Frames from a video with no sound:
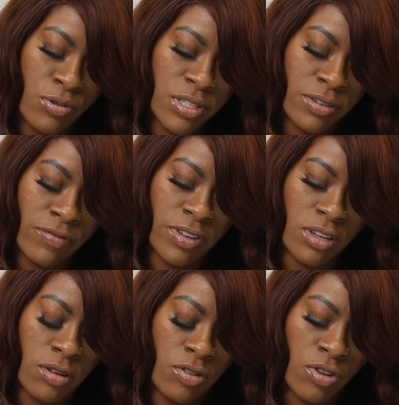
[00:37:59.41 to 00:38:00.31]
is
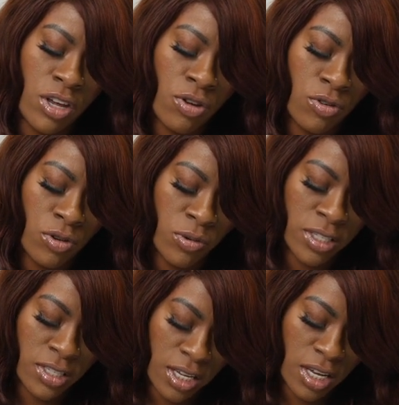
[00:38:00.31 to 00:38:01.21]

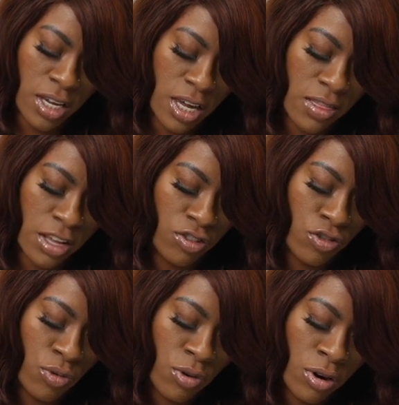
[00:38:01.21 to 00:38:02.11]
sticking and that
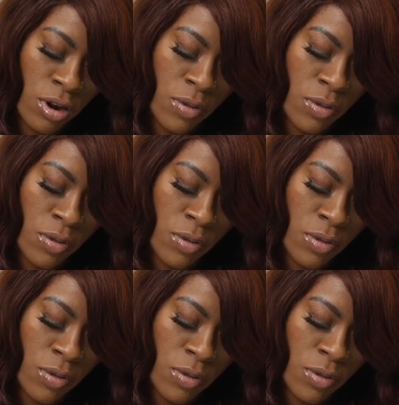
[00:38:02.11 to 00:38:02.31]
your